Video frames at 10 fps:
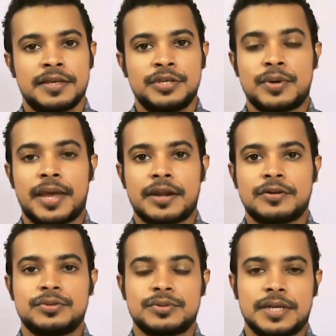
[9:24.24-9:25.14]
you
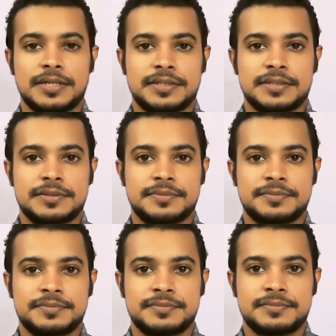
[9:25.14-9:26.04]
cannot do that.
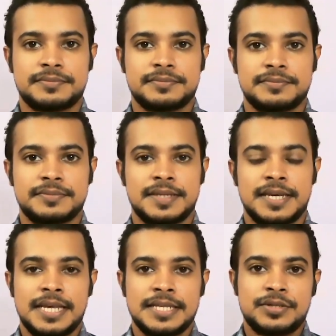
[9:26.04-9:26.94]

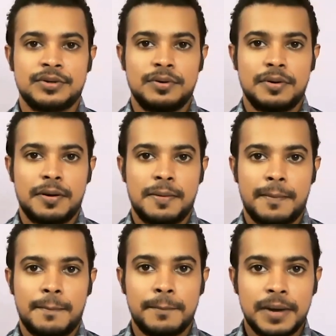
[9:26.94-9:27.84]
So
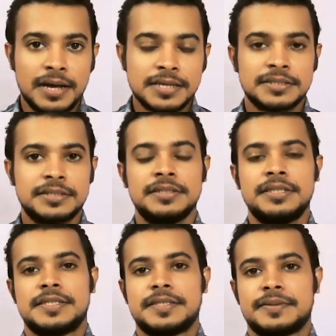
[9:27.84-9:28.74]
master
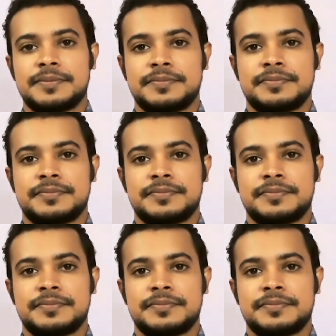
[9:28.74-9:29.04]
this.